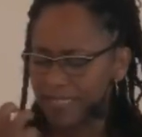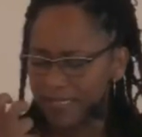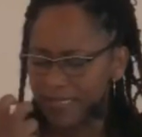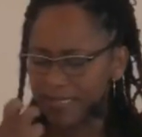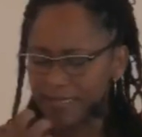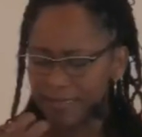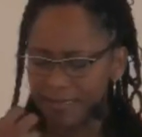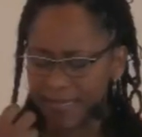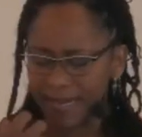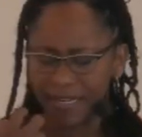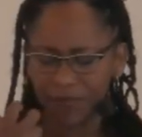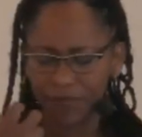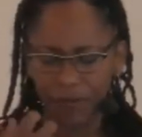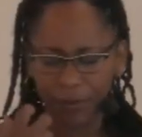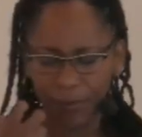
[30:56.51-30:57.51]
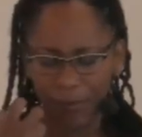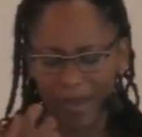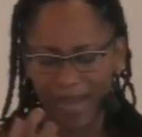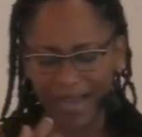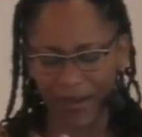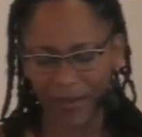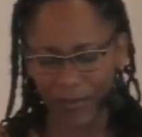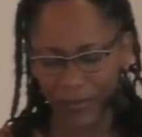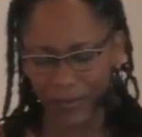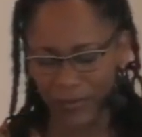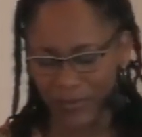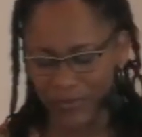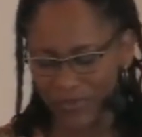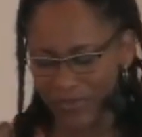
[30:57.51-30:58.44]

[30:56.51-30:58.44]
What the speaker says: inside of your mouth.